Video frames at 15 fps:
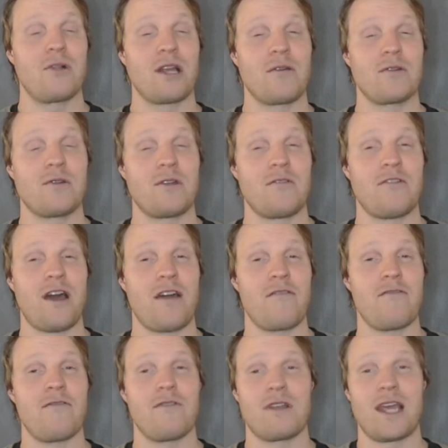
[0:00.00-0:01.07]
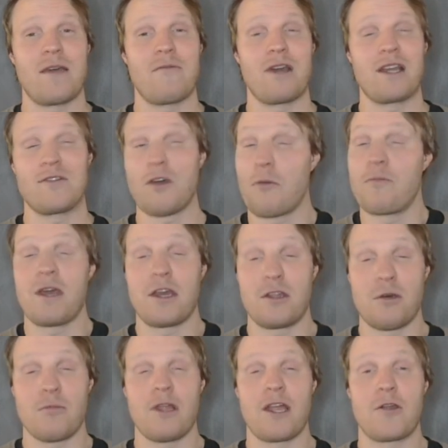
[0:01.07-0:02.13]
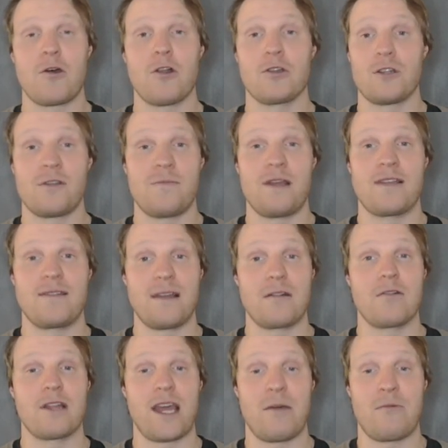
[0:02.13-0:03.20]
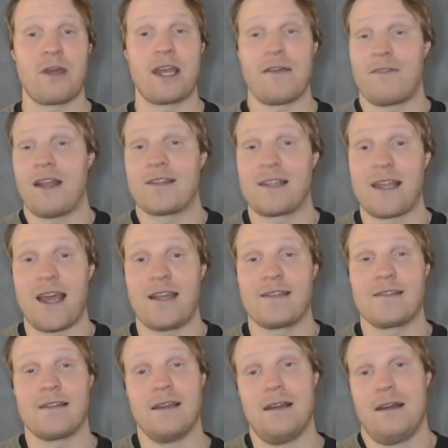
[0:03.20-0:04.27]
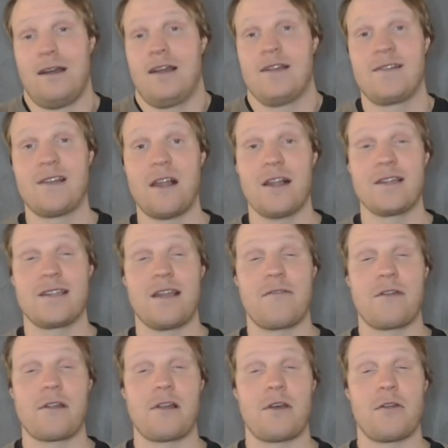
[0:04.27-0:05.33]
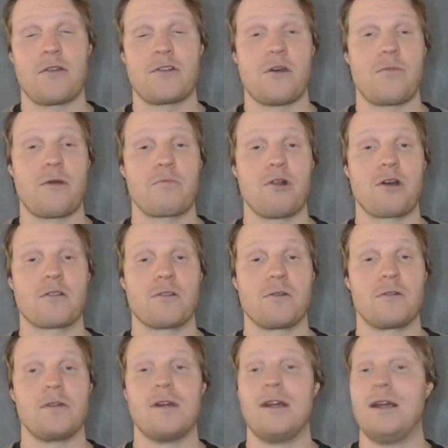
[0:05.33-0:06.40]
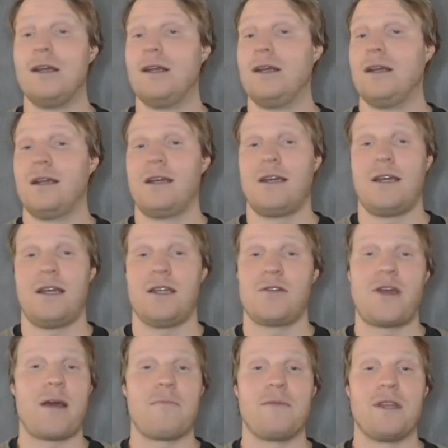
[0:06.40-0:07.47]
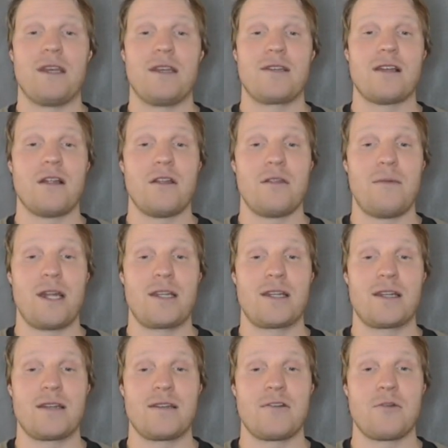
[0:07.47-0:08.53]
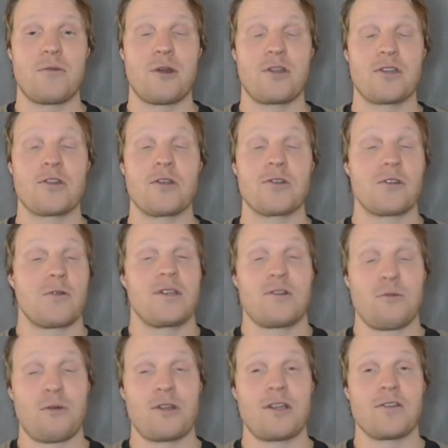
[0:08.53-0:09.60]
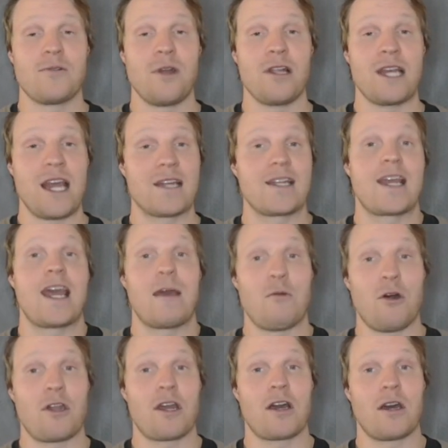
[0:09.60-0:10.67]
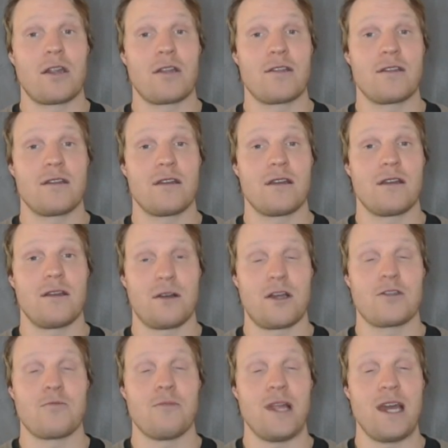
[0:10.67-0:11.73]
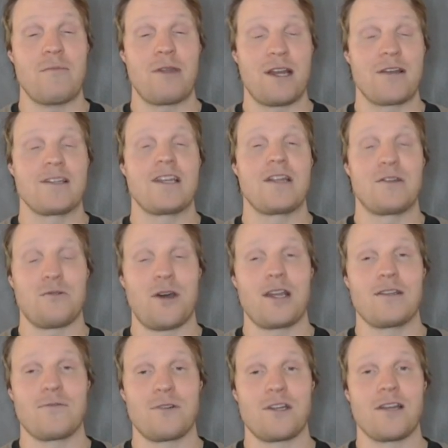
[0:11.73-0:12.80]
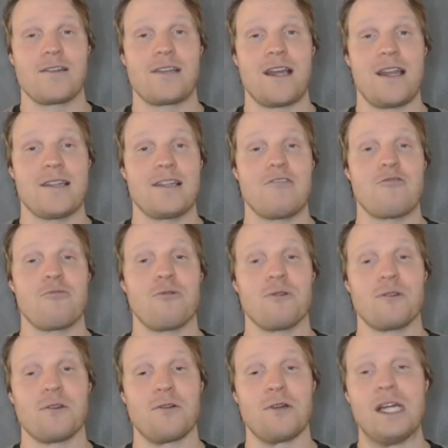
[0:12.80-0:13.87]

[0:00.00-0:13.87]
game 25 game week not being a double at all, just being a single game week. If that's the case, Salah's definitely on the chopping block. So yeah, Salah on the bench, 0 points. Gusto 0 points as well. He actually came on and got to play, but he conceded twice for Chelsea against Liverpool. So